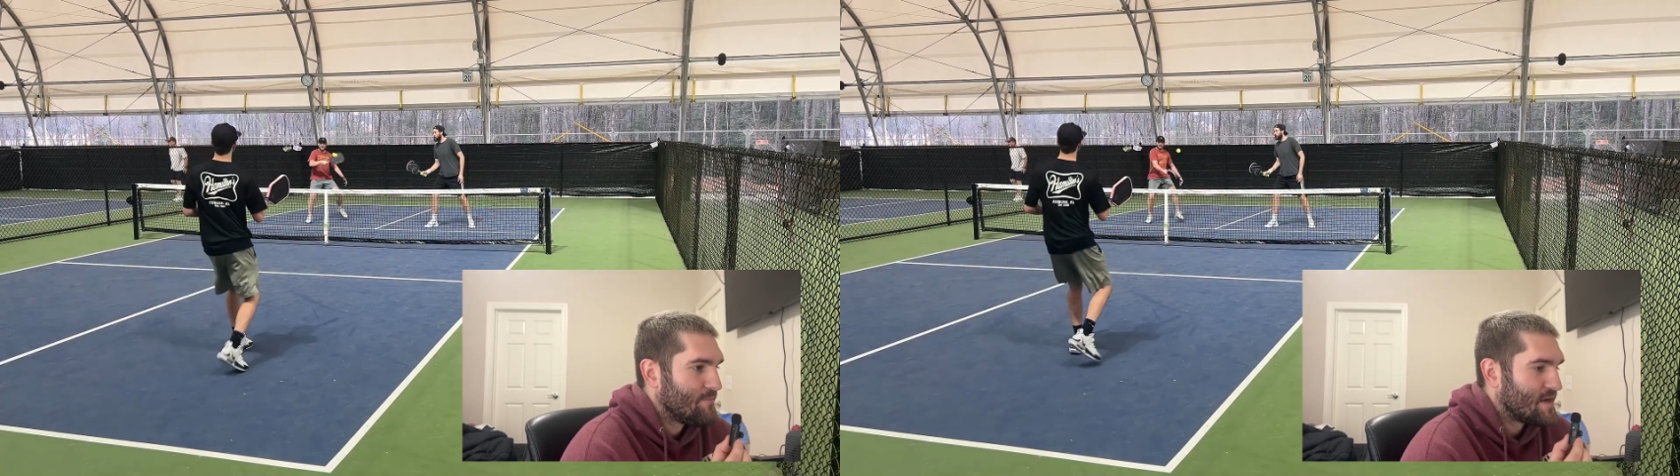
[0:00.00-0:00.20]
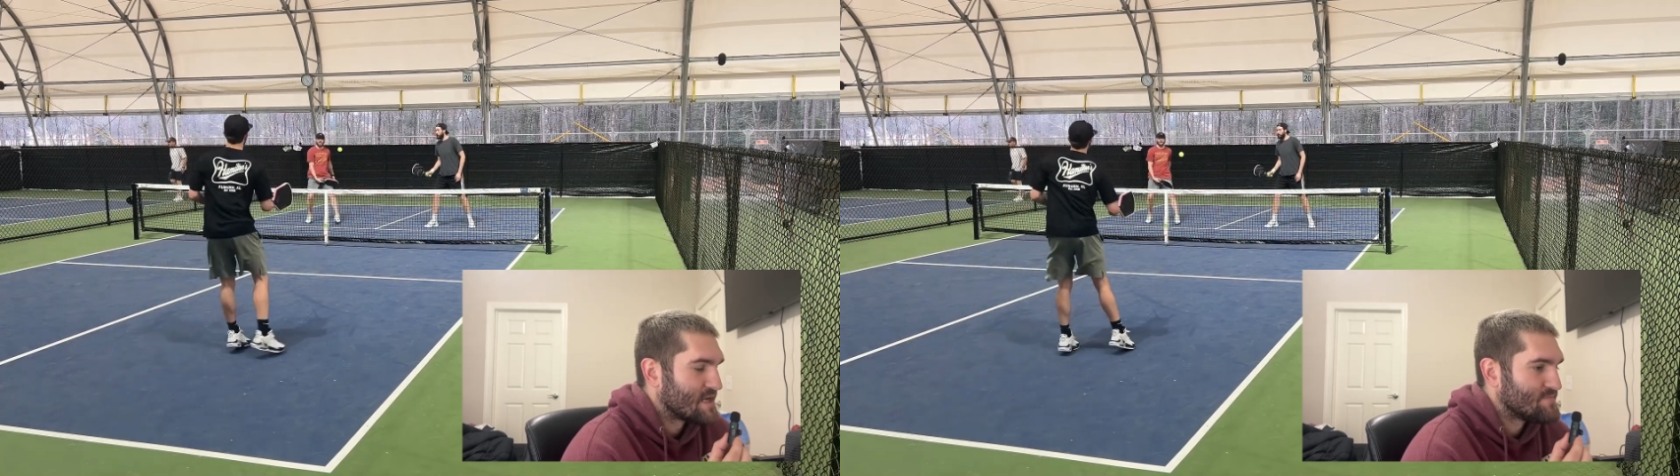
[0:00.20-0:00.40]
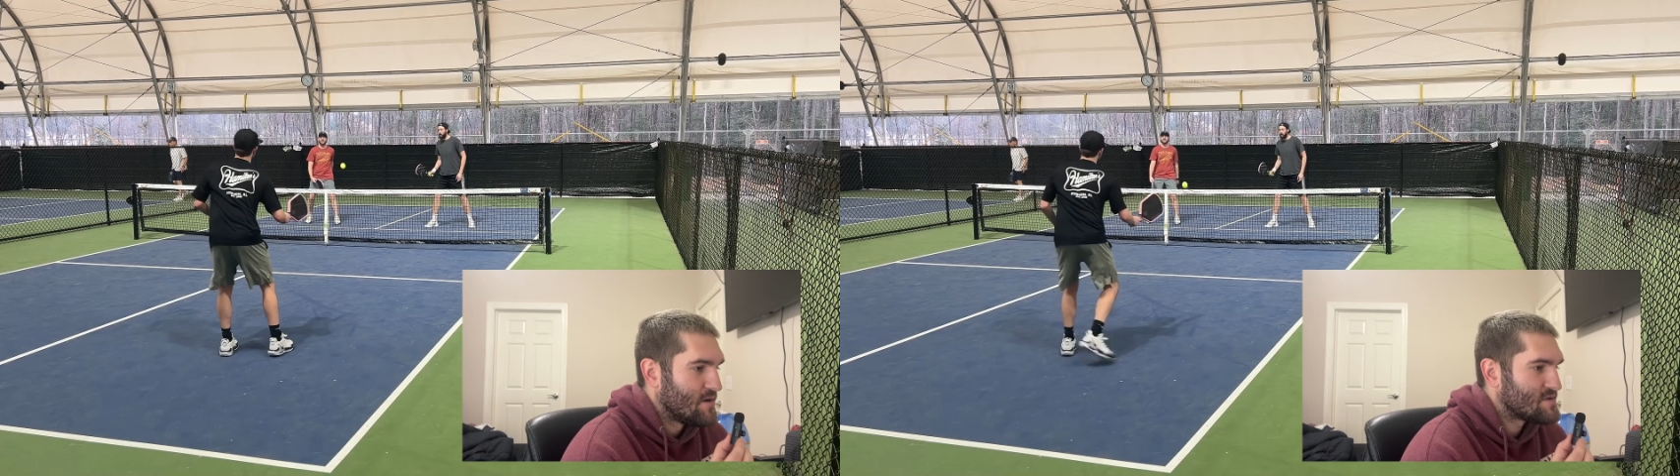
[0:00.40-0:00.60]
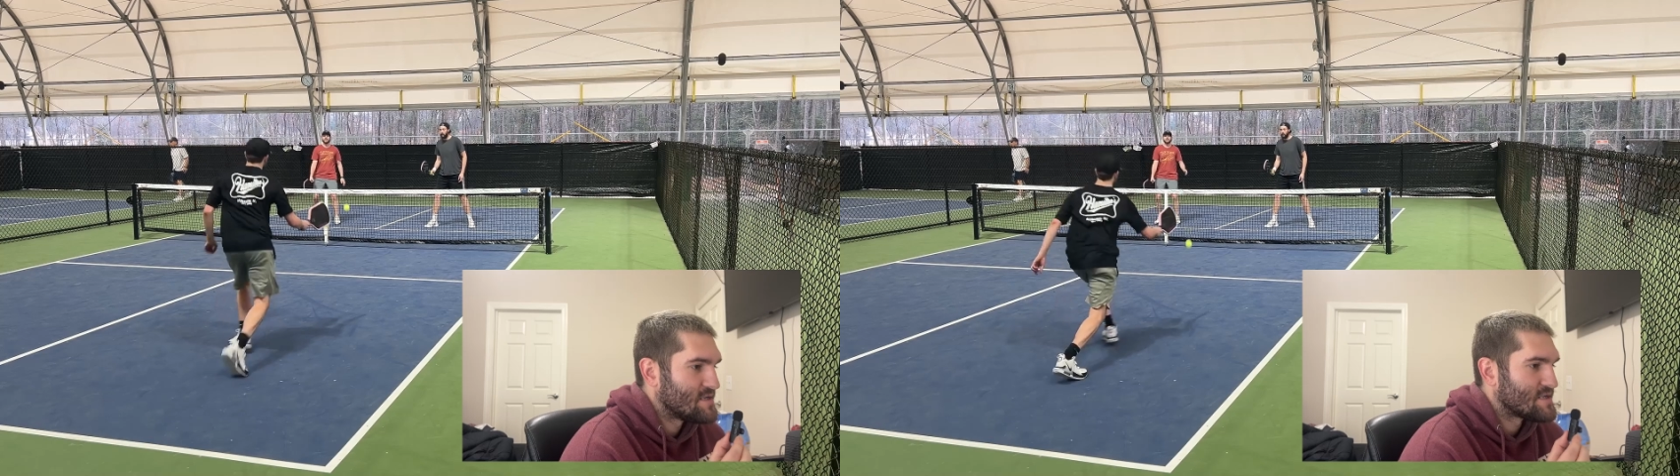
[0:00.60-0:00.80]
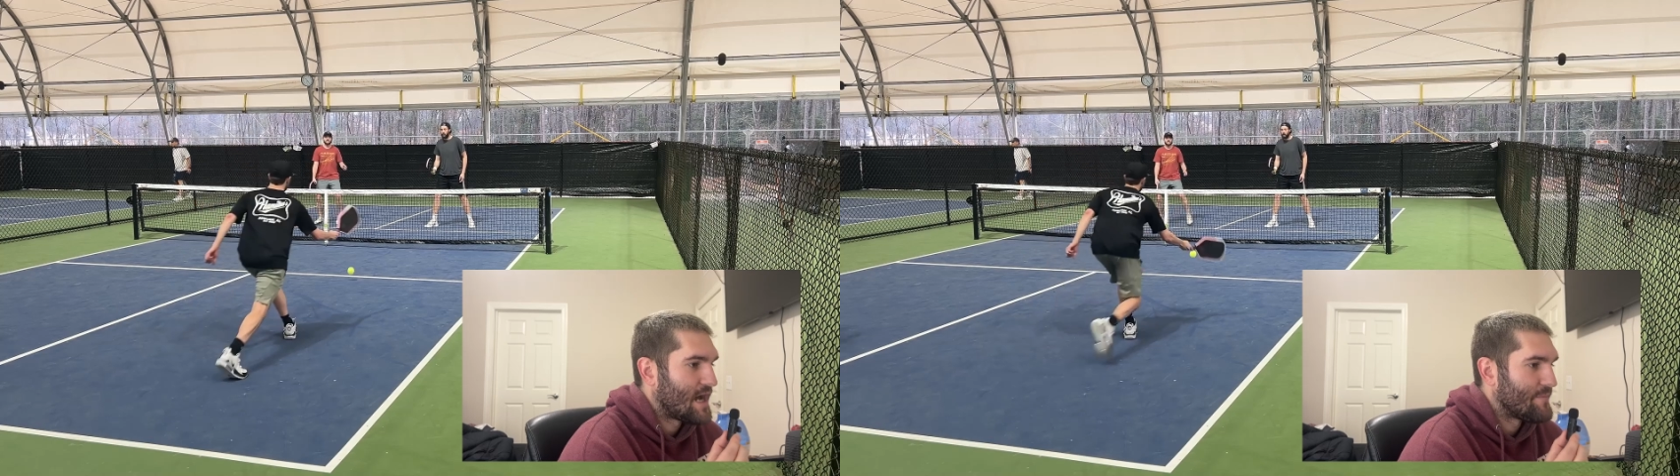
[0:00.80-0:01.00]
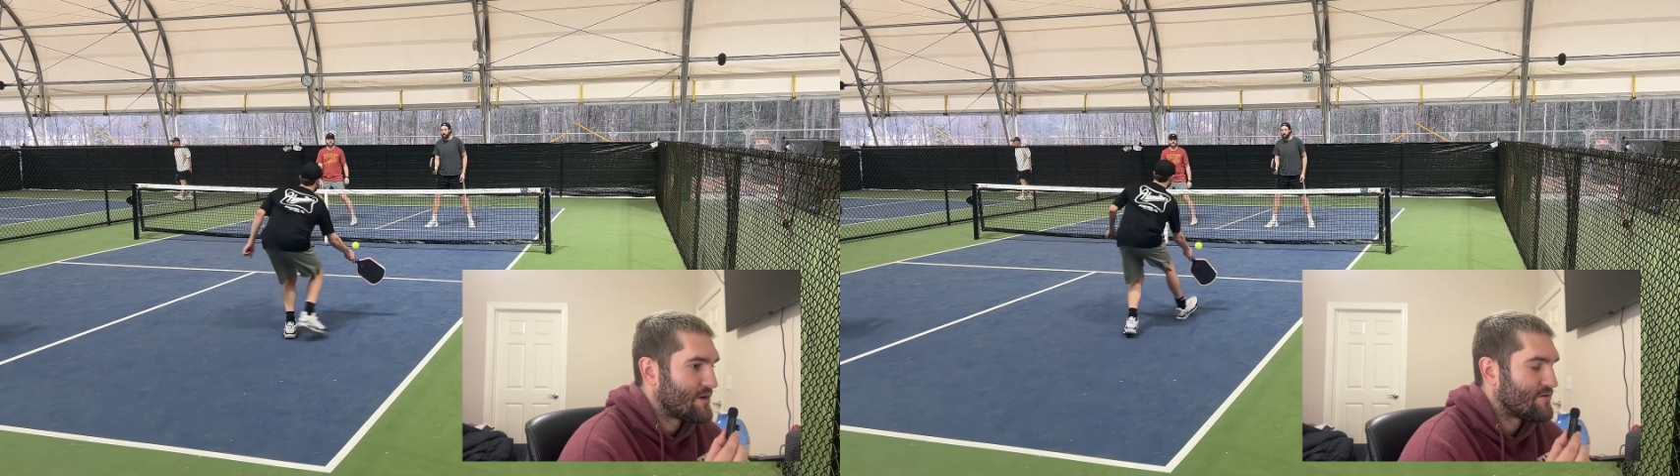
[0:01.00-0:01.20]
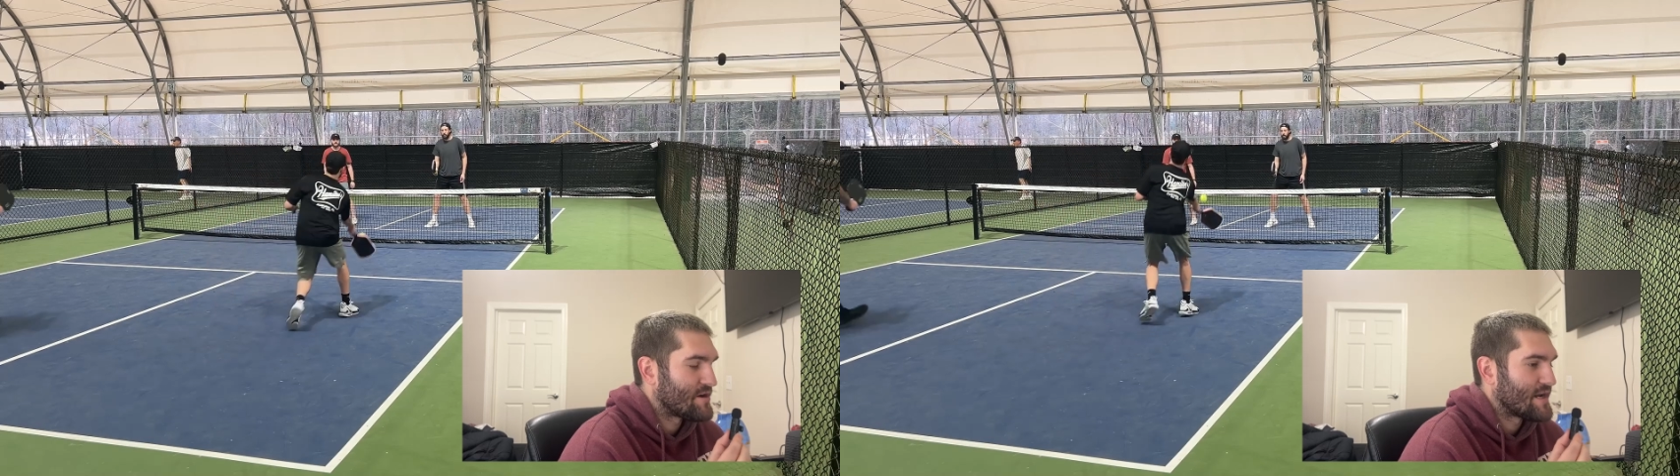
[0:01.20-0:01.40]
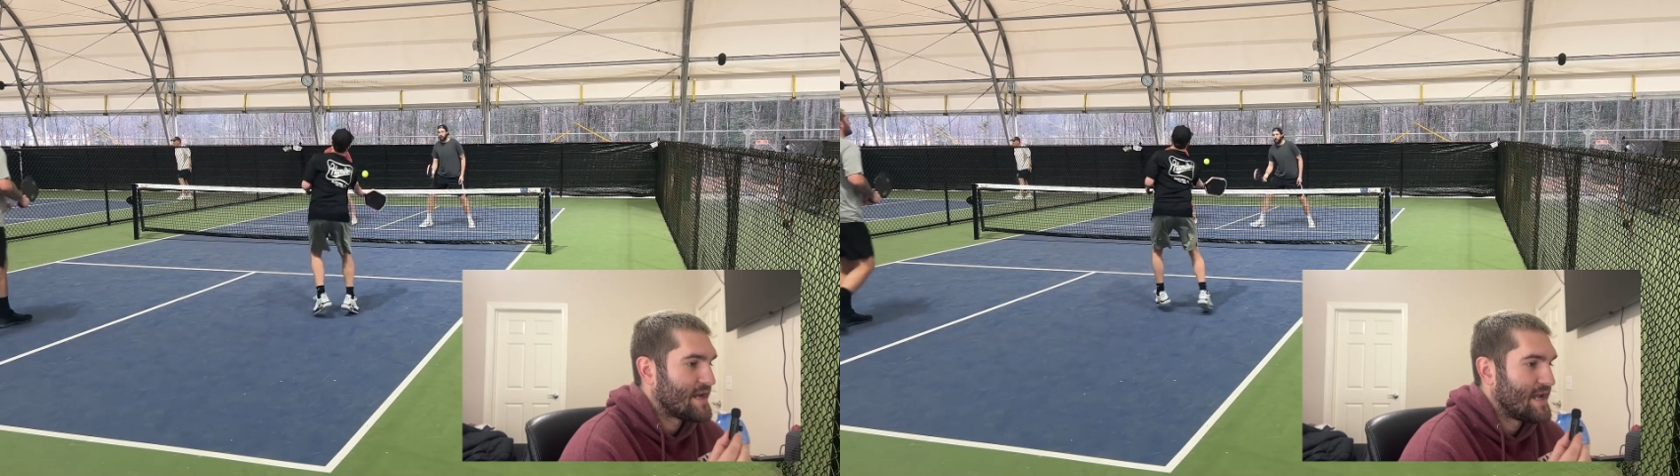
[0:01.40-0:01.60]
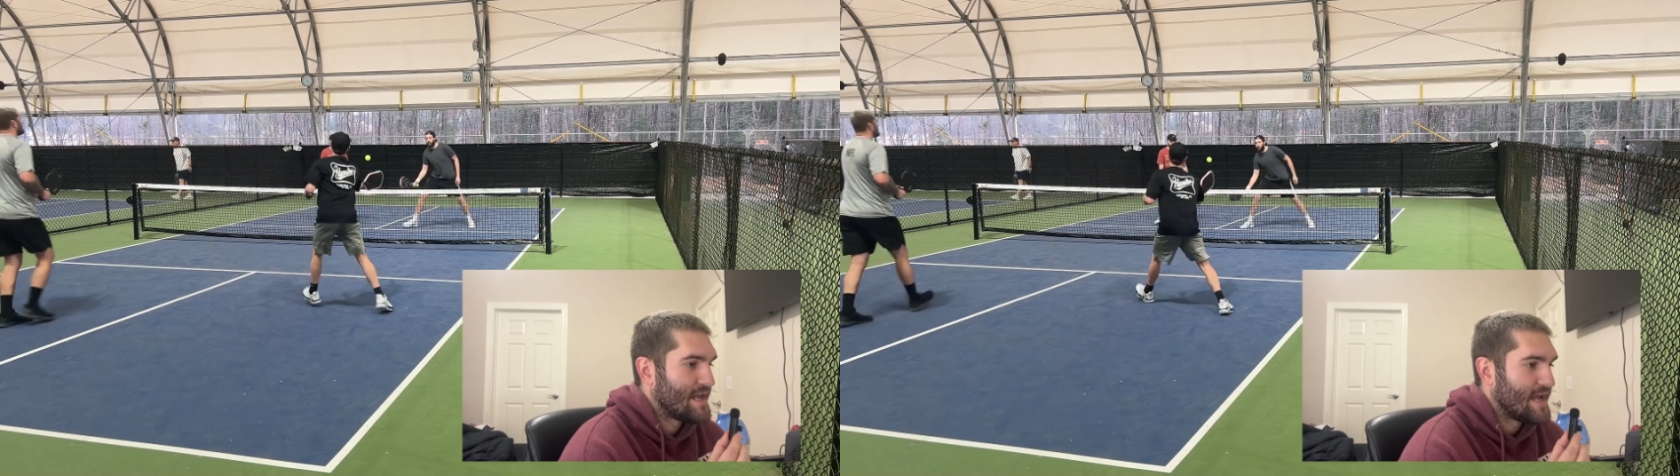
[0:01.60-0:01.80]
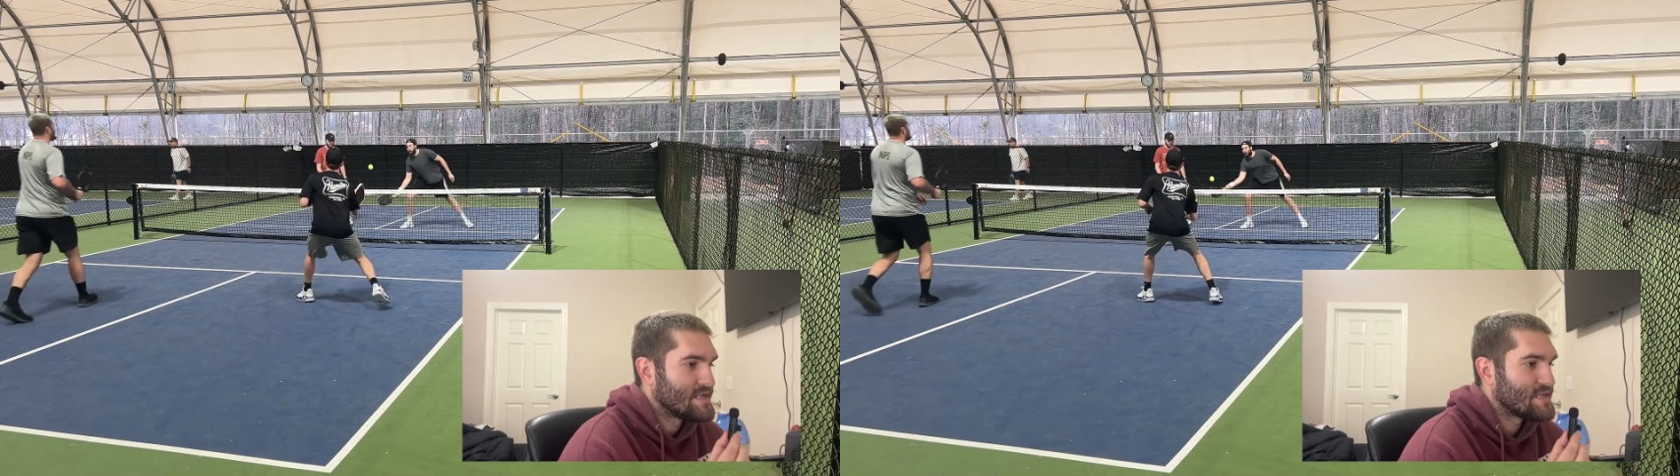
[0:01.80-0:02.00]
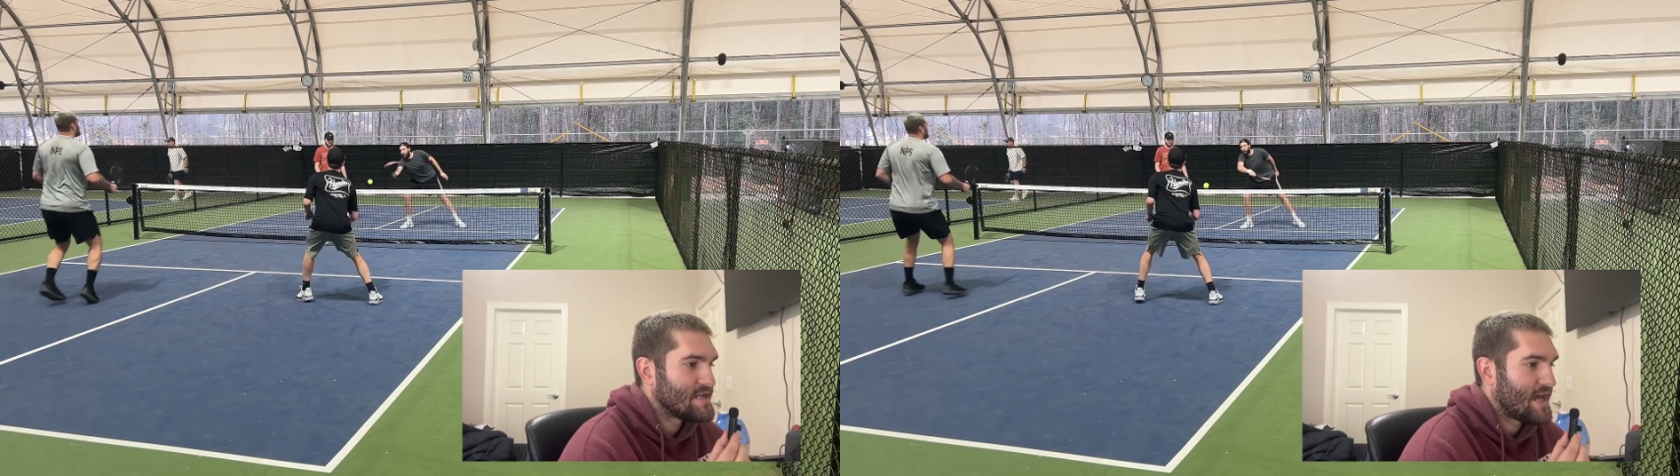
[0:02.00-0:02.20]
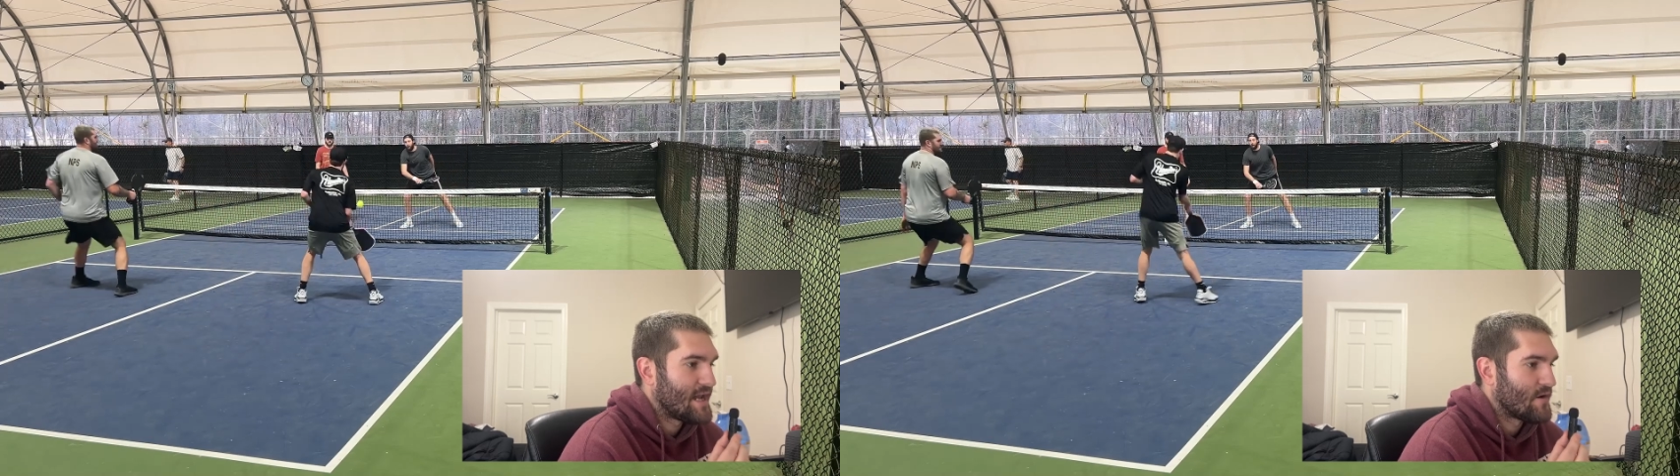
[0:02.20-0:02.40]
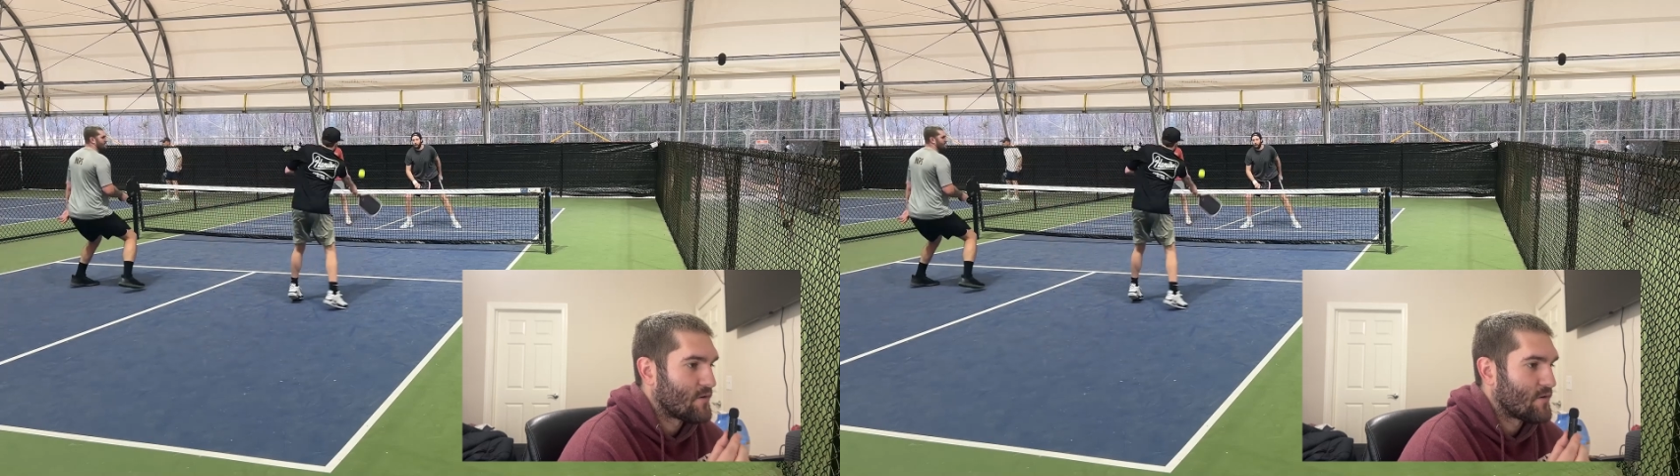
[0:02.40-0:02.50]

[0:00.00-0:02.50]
Because most of the time you're either going to hit it into the net